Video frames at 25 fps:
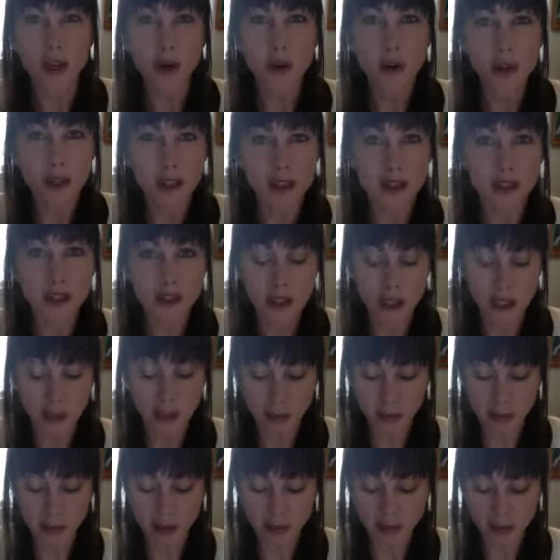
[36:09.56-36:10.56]
horses in the
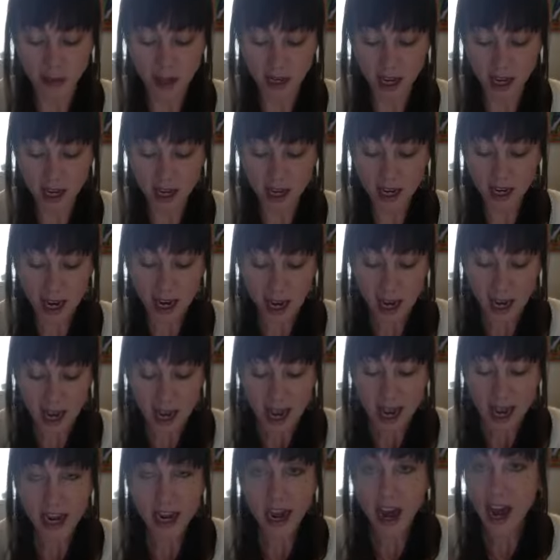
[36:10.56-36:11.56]
middle of the night.
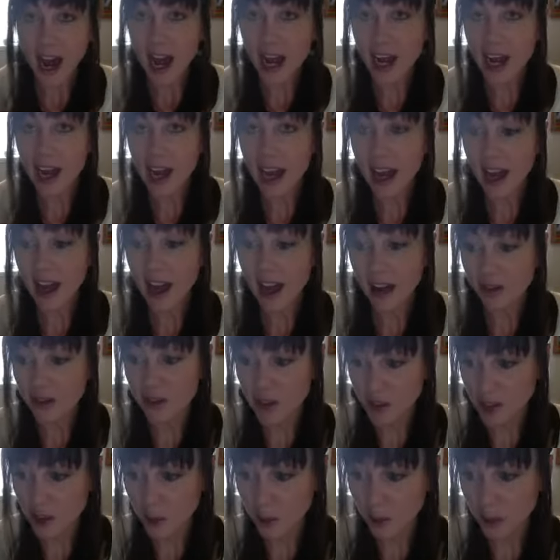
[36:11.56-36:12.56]
And I have
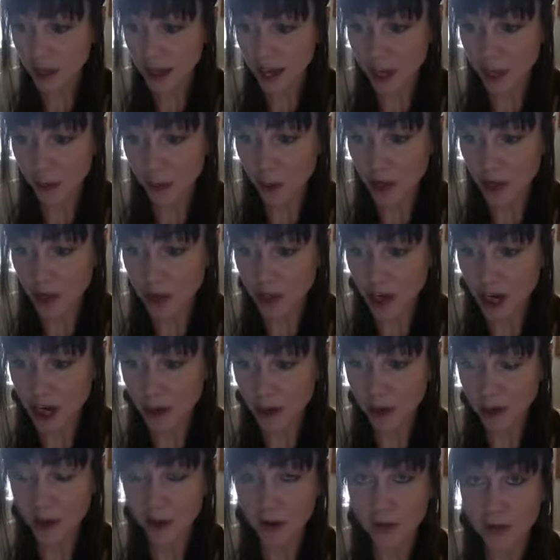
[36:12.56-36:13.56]
just applied one
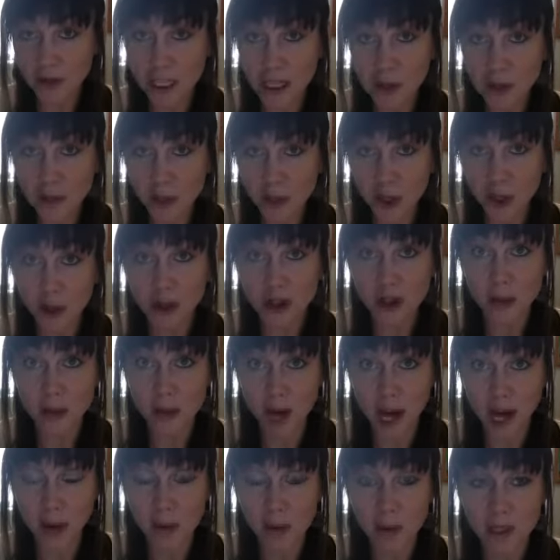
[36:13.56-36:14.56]
drop of Deep Blue to the
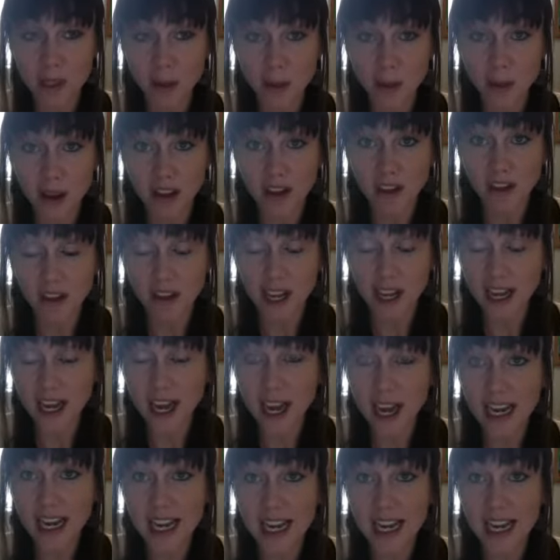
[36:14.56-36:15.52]
bottoms of my feet, and